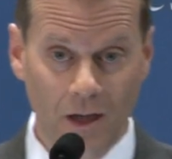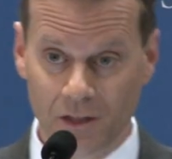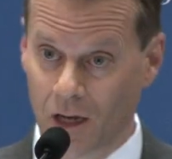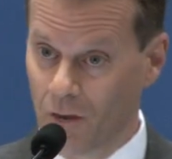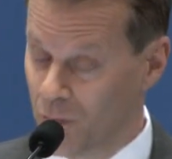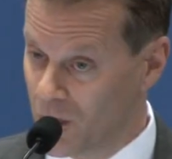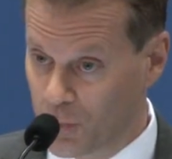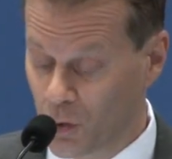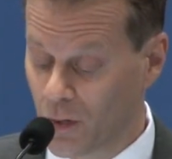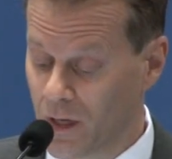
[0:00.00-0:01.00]
as a government
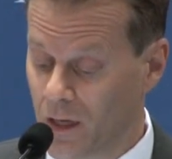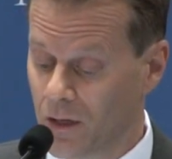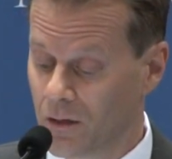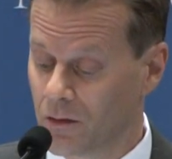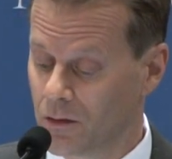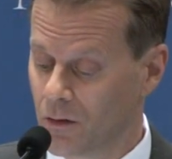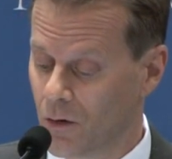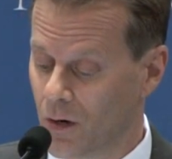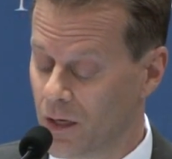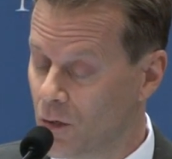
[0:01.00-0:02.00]
employee
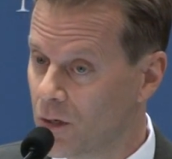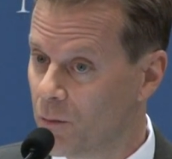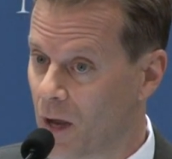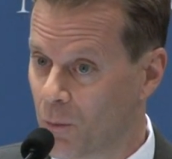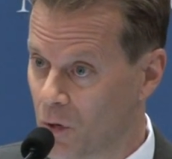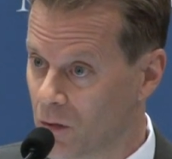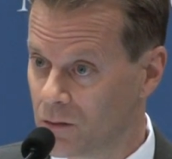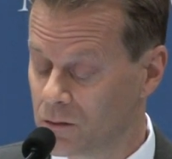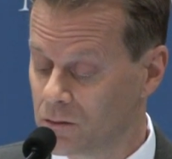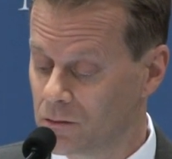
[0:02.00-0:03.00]
or a union
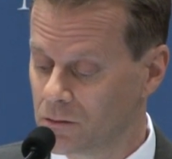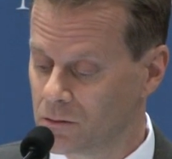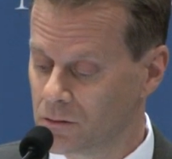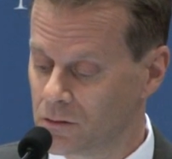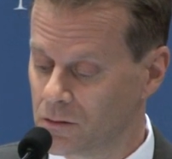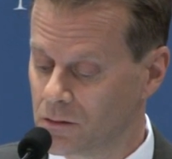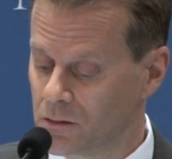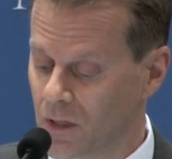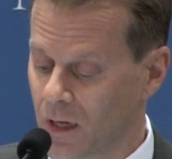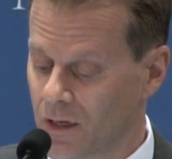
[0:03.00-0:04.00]
member.
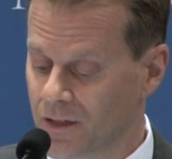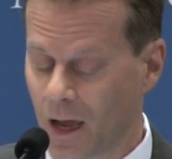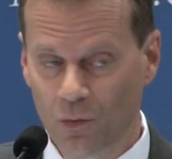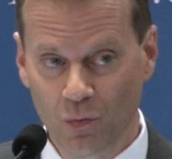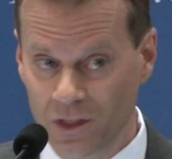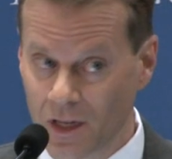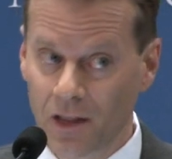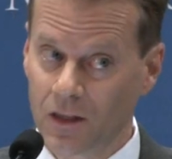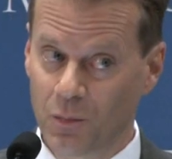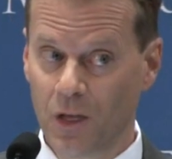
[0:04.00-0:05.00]
He does not
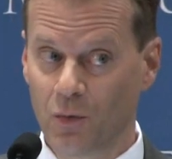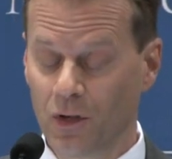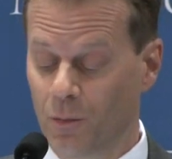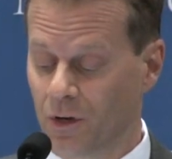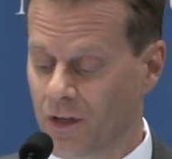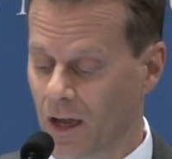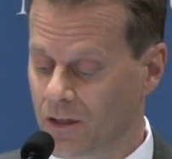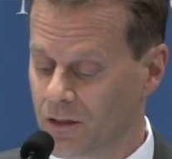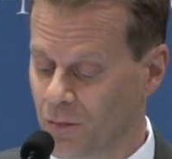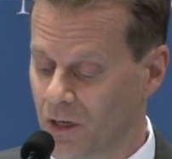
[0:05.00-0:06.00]
resent the people he
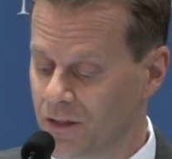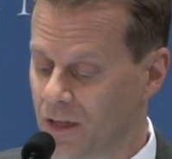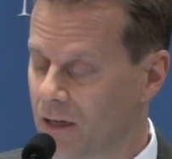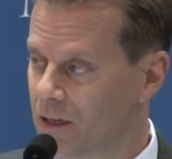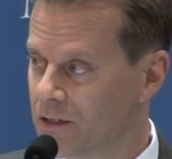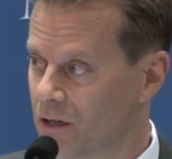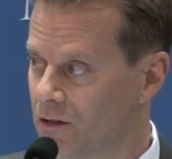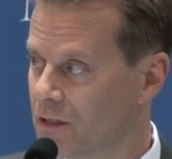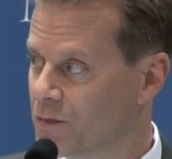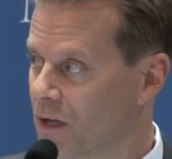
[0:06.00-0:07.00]
protects, but instead
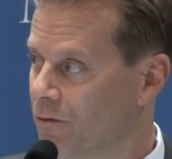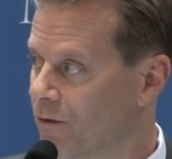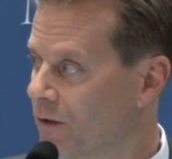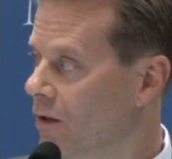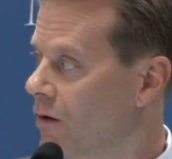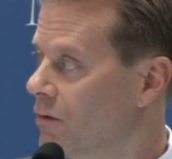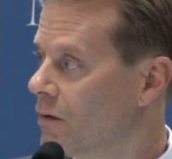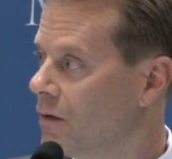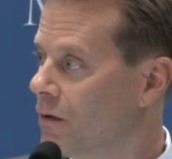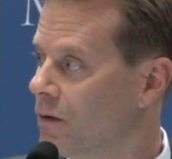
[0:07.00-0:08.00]
considers himself a fellow
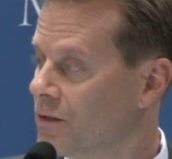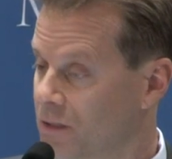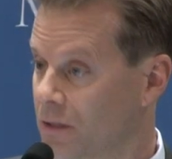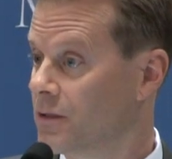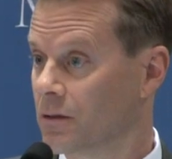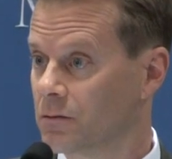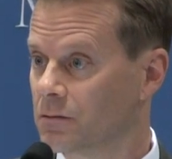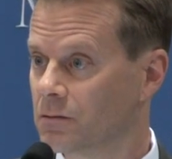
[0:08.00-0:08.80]
citizen.